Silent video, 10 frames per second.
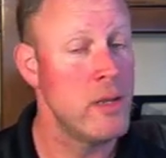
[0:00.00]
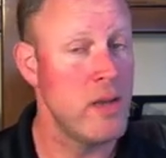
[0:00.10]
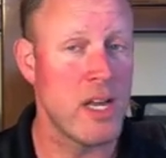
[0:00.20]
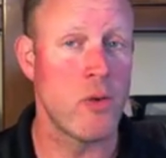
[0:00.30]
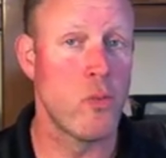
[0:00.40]

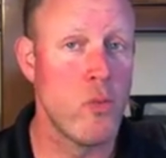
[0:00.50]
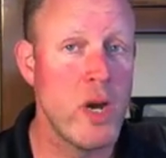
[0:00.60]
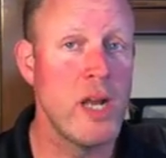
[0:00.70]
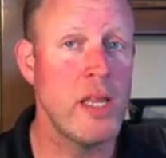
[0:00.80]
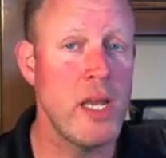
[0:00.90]
You got to
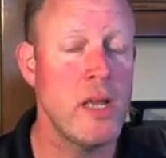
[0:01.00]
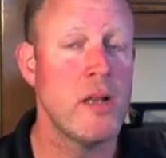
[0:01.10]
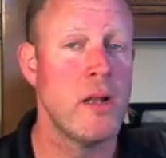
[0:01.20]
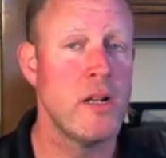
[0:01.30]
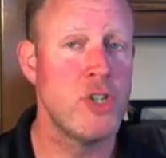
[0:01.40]
really
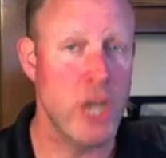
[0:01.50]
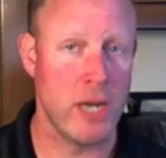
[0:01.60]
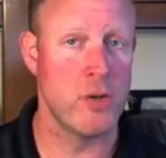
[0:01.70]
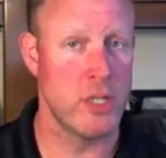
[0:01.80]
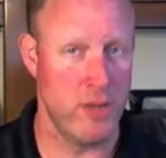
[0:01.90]

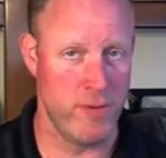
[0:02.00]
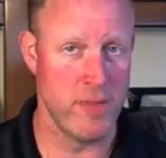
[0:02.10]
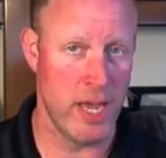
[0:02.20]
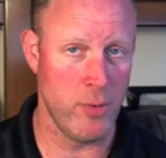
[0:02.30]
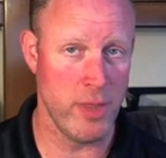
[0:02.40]
check yourself
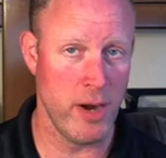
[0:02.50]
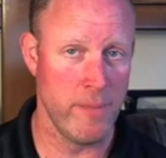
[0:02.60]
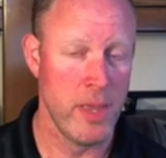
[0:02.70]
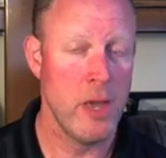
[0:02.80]
on that one there.